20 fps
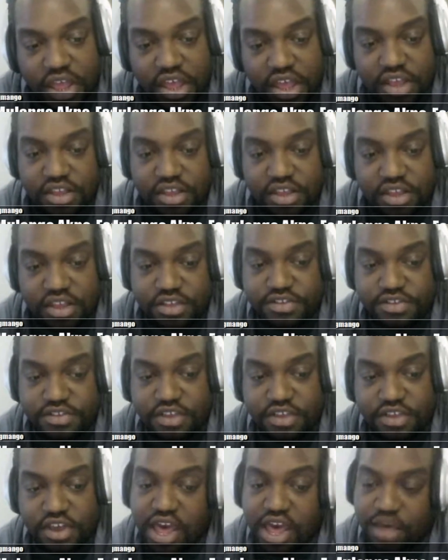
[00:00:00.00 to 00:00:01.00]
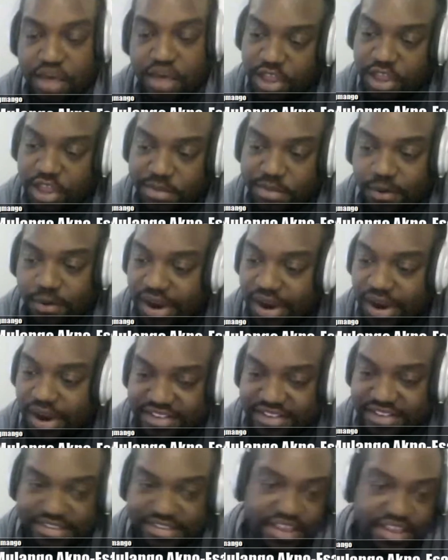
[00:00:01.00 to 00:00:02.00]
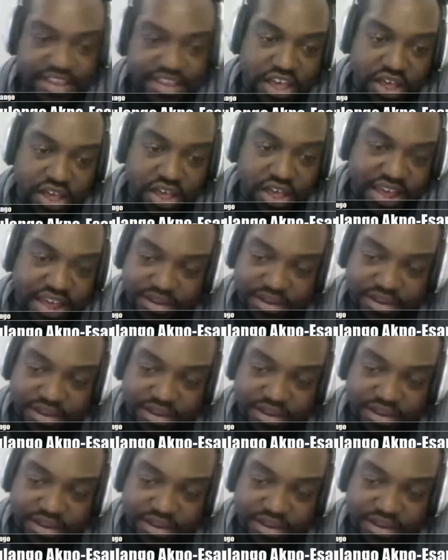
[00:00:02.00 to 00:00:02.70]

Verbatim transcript: So yeah, I mean, on my rating scale, I I